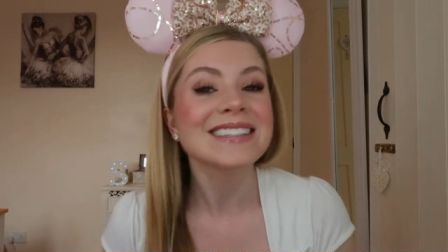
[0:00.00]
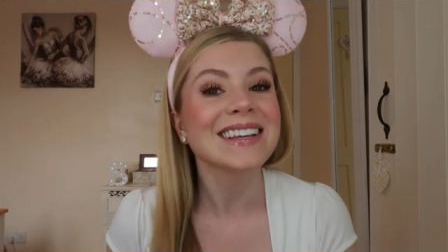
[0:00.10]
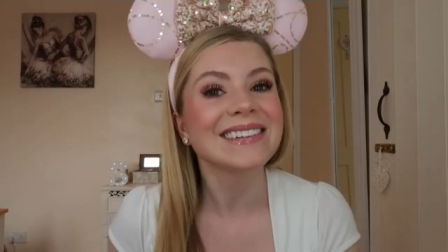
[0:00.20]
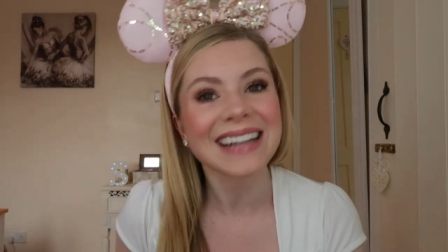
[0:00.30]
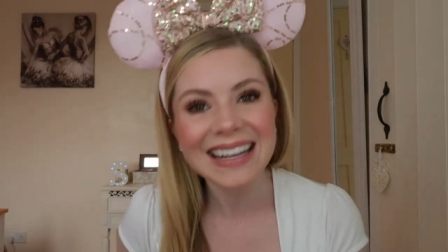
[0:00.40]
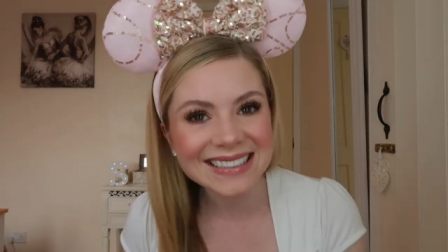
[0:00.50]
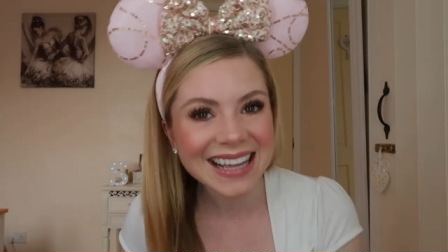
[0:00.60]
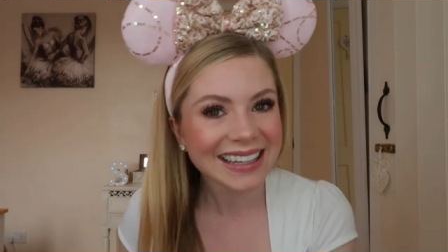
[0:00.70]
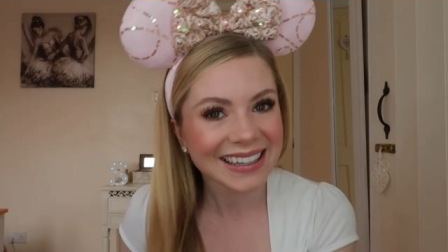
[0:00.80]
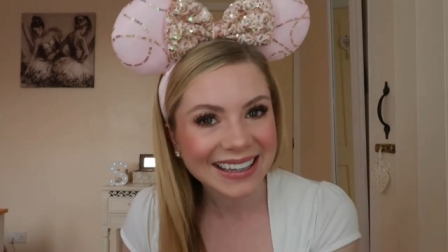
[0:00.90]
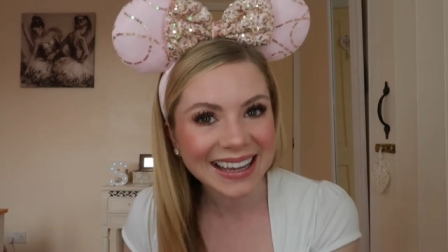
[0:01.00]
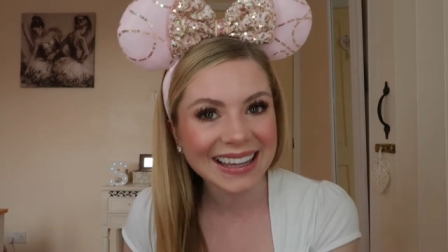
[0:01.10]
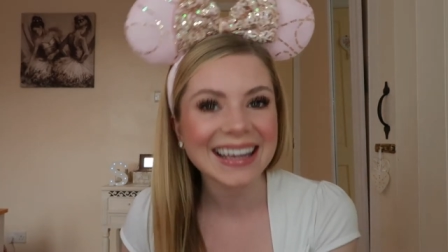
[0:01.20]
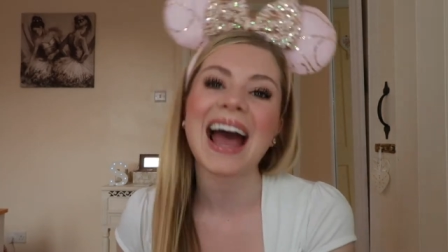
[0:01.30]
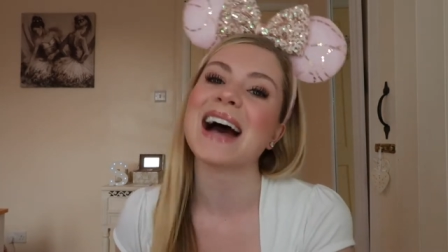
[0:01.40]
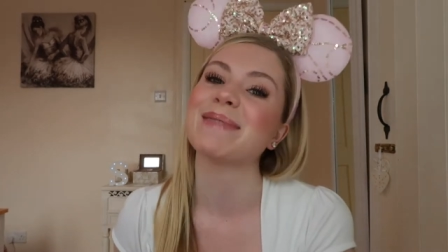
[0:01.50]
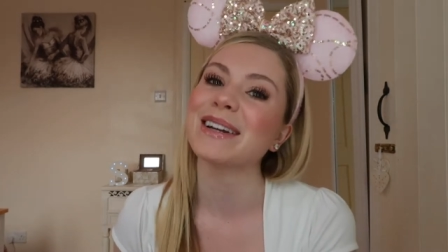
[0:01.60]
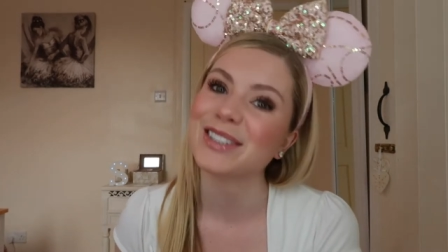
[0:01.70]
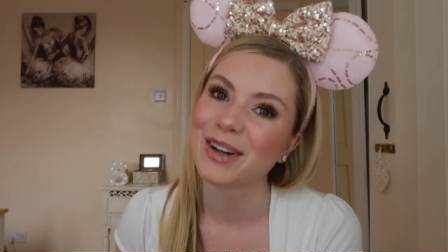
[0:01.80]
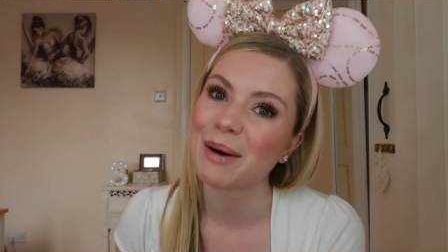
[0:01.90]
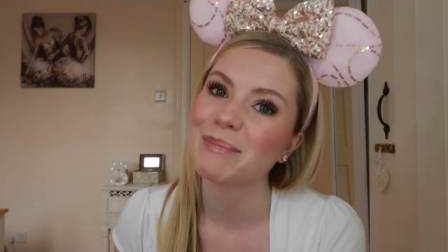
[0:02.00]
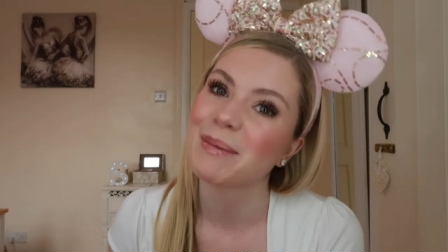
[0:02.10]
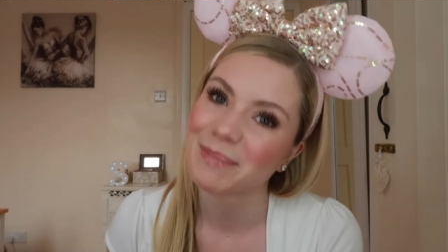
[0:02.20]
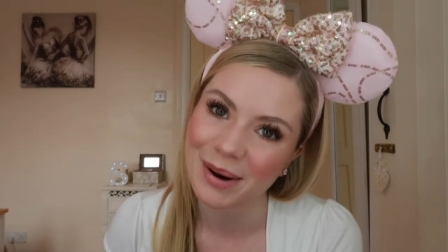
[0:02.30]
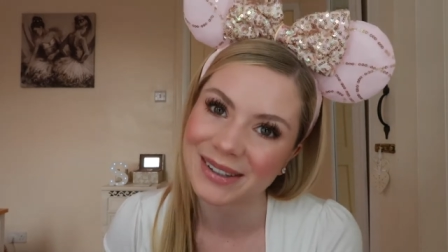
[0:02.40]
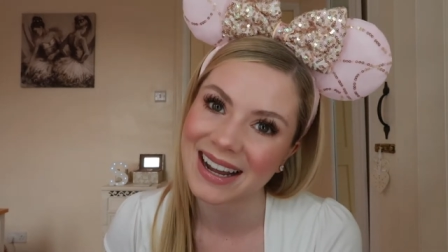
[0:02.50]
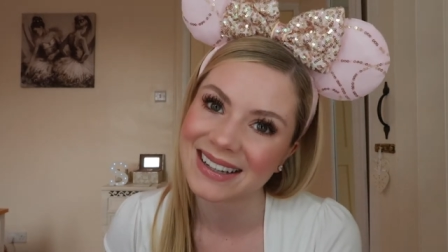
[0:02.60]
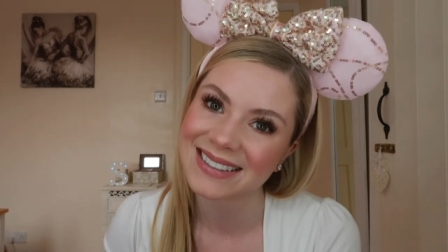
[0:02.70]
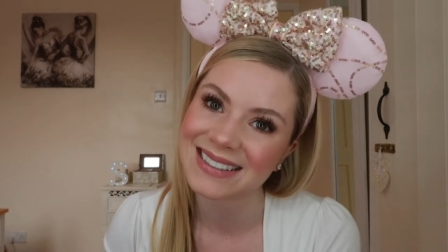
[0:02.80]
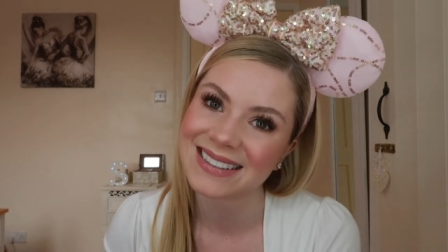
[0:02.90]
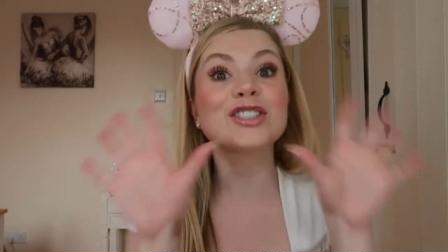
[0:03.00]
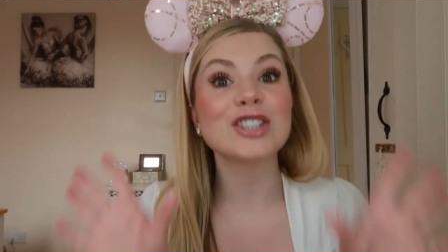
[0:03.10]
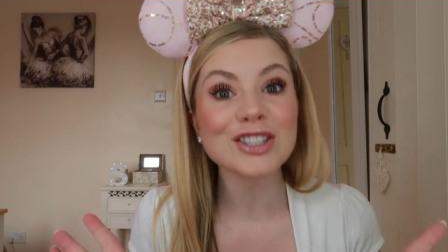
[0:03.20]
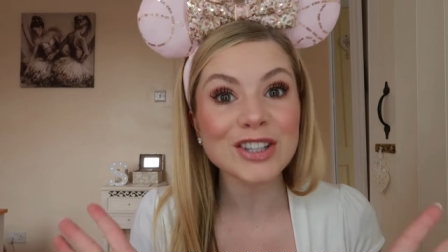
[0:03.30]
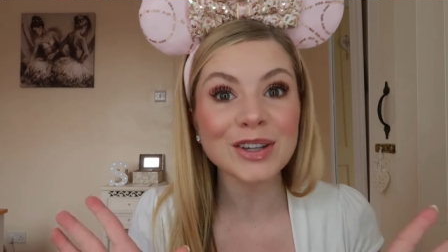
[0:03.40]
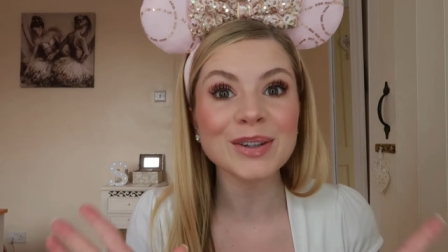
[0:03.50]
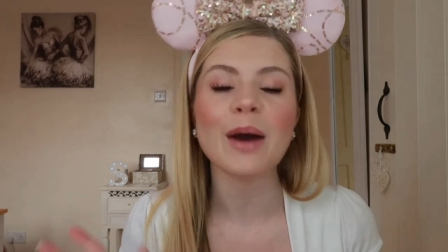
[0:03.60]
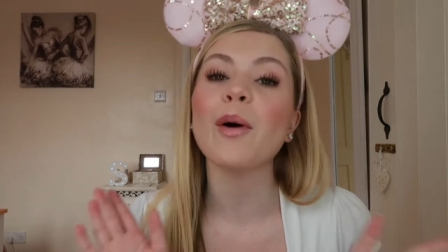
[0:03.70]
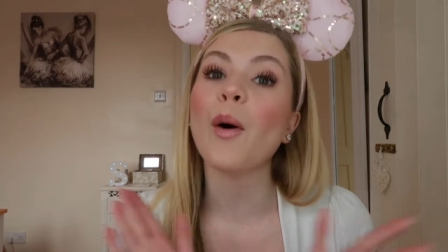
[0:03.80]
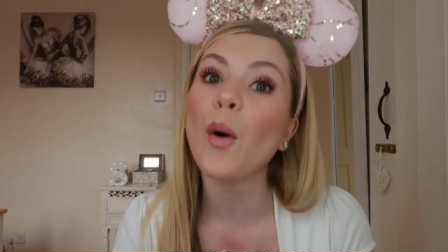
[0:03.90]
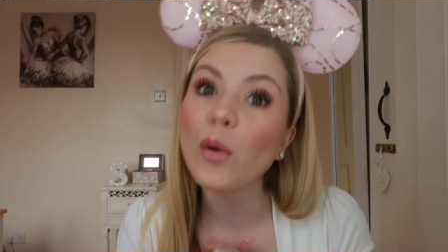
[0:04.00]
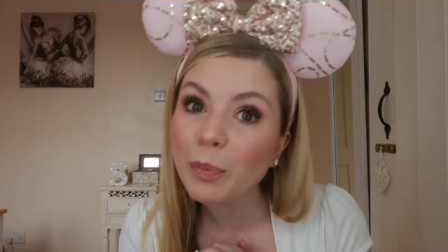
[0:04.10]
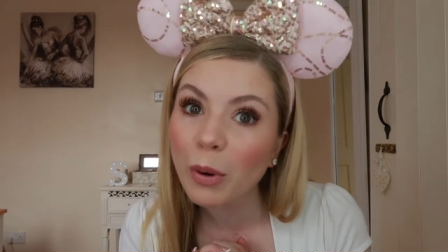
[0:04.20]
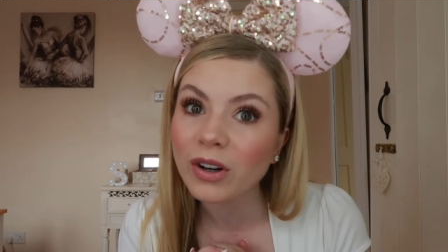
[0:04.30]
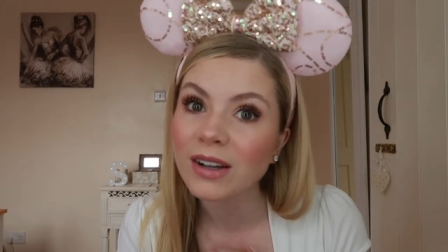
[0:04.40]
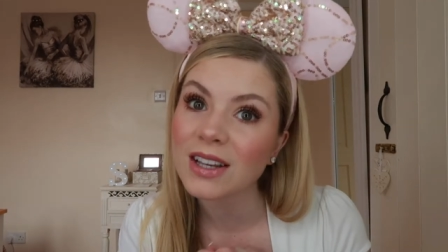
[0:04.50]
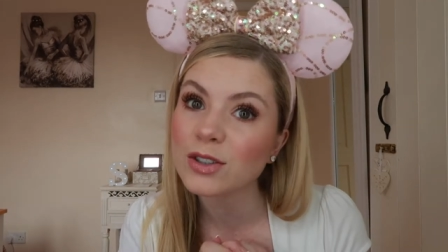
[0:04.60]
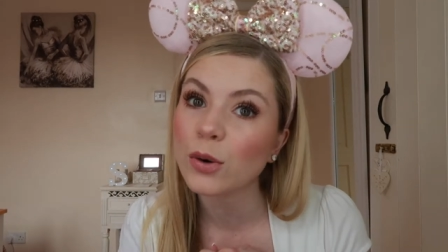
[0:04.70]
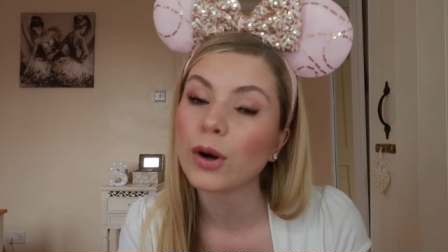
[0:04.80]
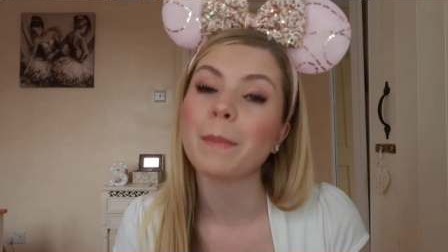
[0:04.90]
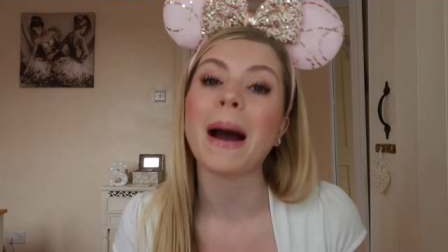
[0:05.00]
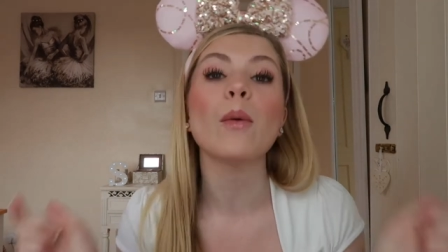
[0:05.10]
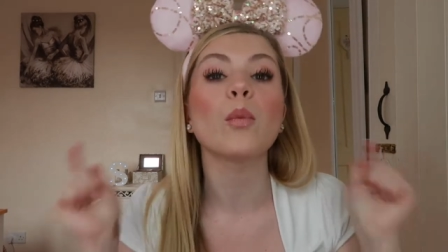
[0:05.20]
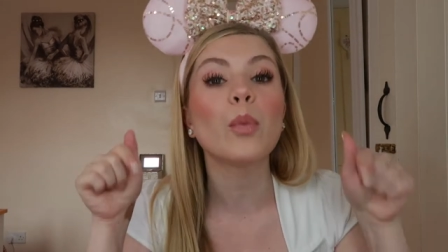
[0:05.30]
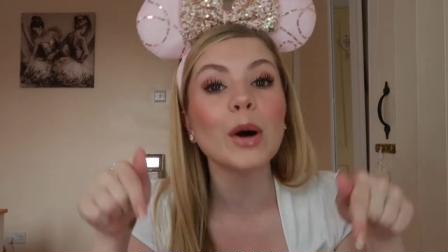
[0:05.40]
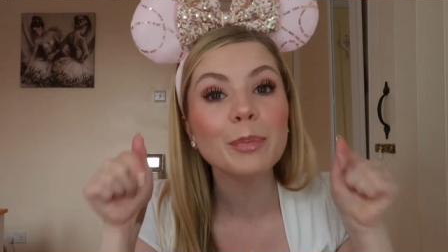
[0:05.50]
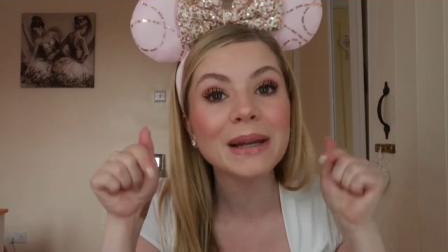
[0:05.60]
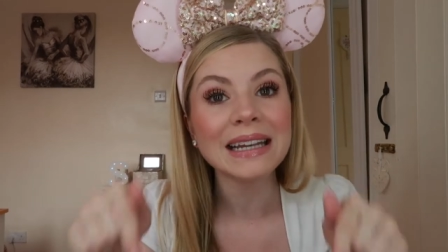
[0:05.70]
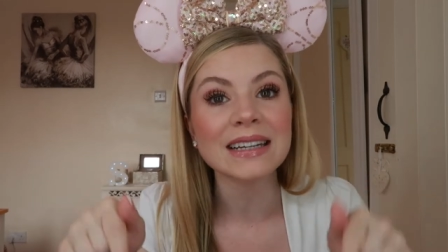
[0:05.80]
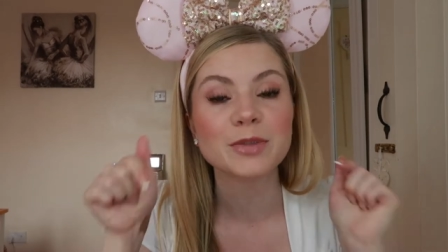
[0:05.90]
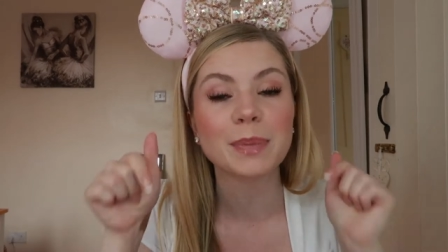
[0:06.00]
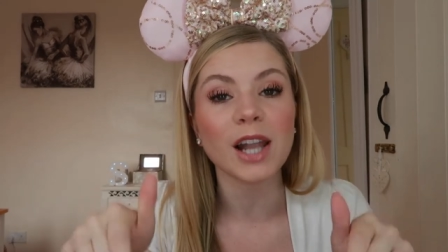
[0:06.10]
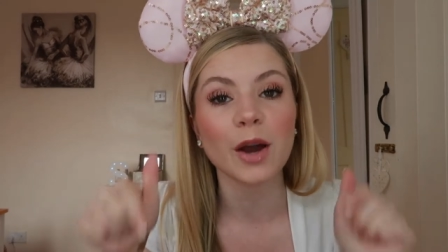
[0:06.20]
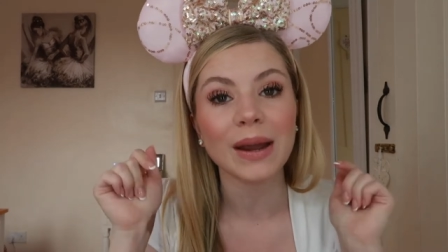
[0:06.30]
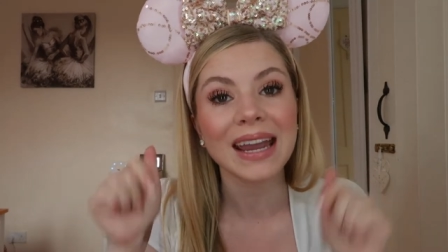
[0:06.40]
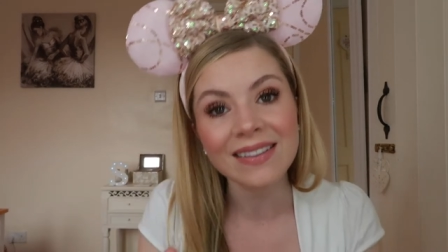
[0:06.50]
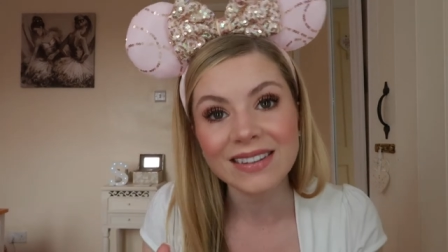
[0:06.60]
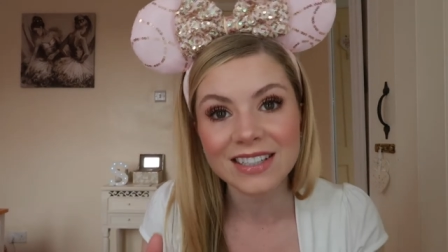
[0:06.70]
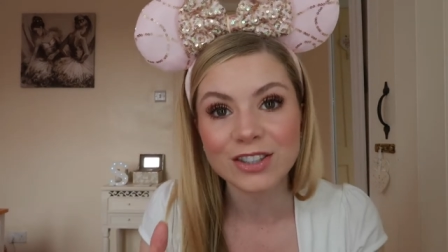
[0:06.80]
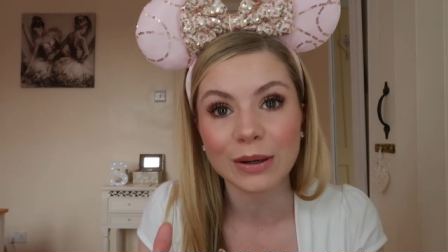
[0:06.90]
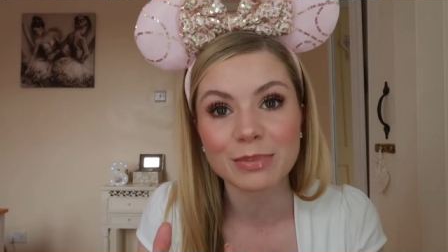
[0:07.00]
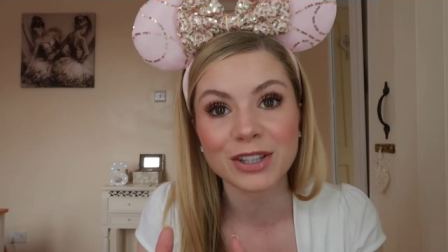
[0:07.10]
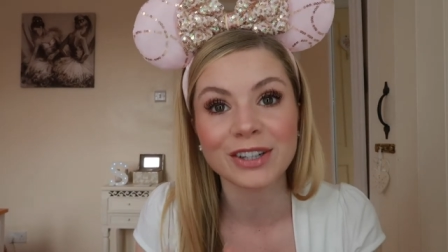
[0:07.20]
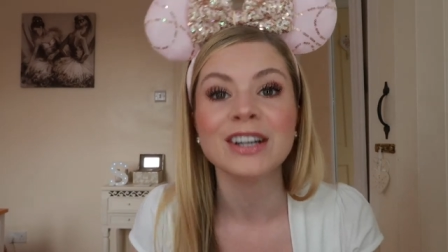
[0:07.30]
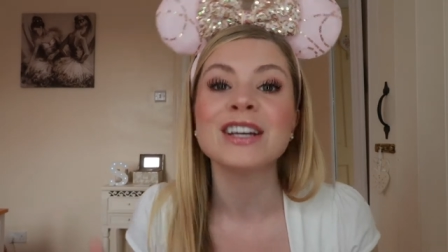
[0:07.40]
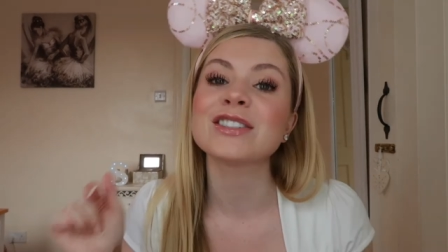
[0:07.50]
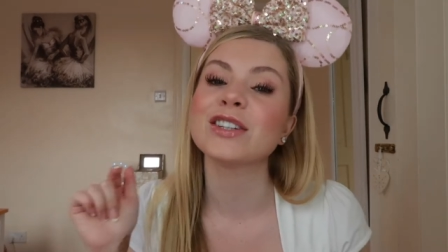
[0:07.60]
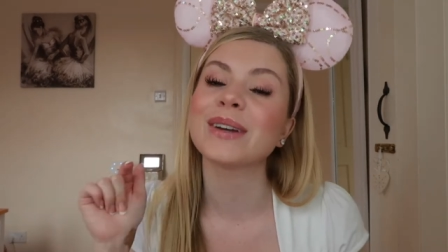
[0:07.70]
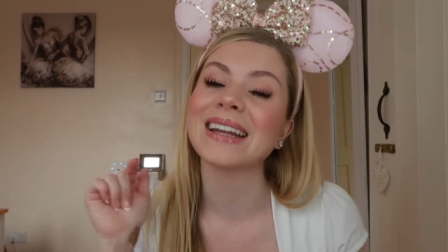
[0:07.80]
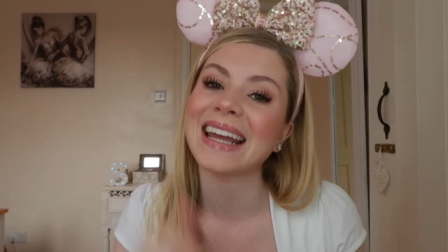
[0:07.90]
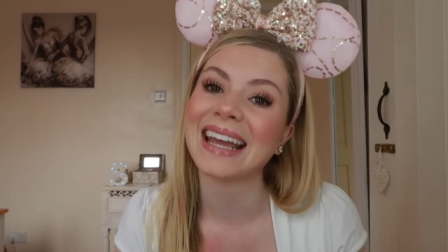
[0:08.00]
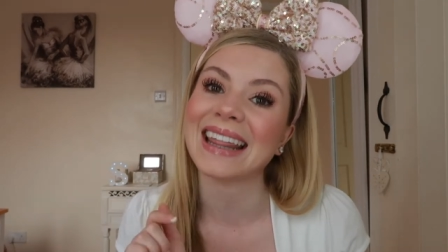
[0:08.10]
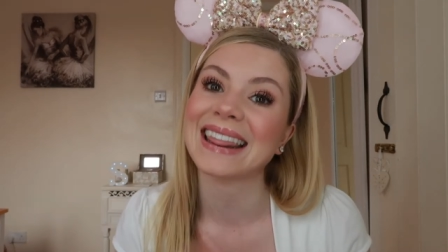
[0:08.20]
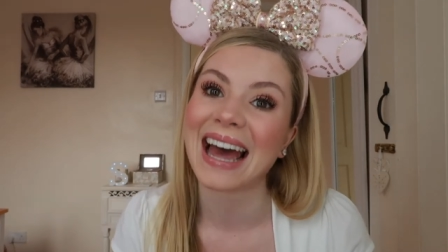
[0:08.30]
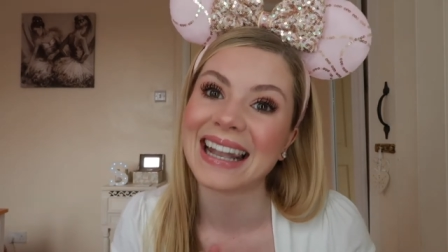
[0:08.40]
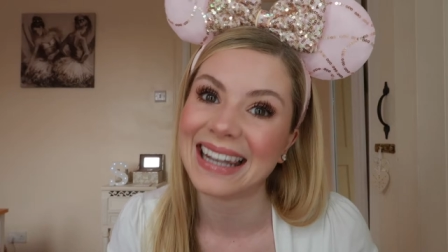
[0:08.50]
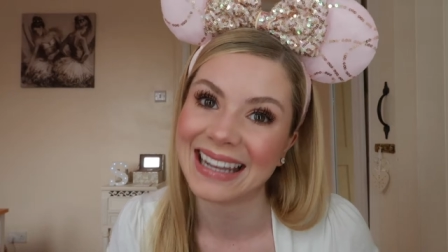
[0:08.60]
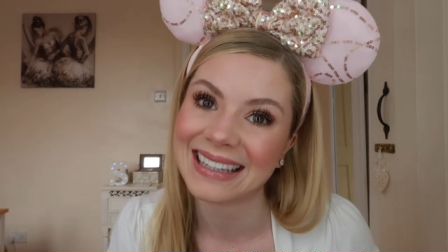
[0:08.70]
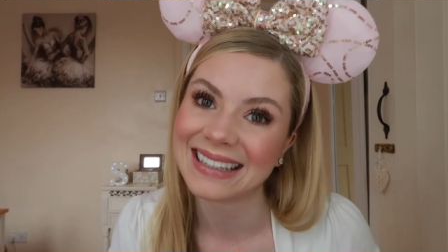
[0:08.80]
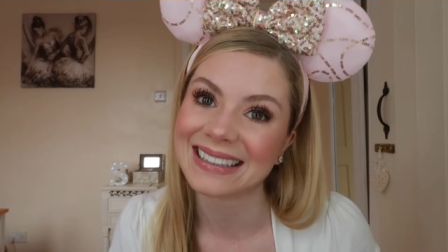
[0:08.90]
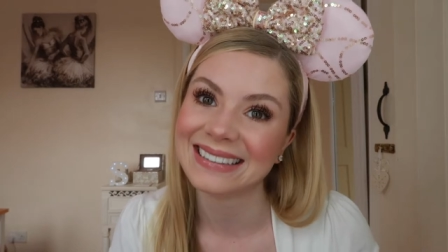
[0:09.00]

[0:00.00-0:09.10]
So let's go looking at my top products. Just so you know, all the products I talk about will be linked below in the description, so you can hit that link.